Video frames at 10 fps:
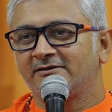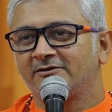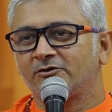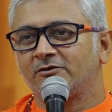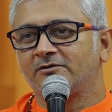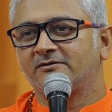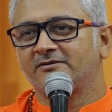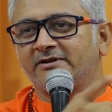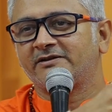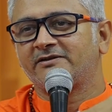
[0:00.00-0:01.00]
So,
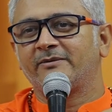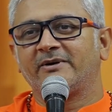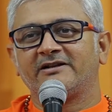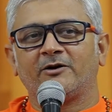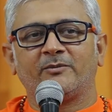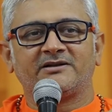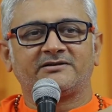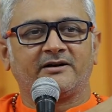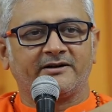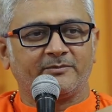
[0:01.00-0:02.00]
this team has how much?
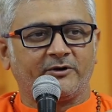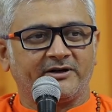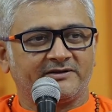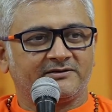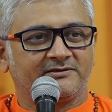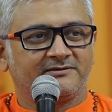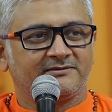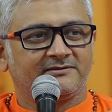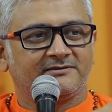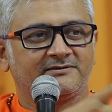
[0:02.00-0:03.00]
30 points.
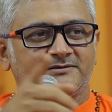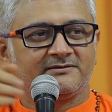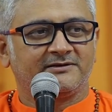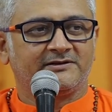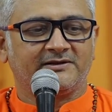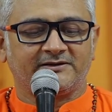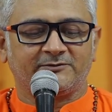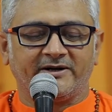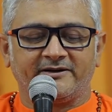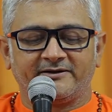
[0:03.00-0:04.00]
This has
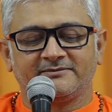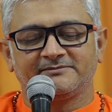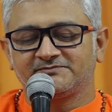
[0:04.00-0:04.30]
20.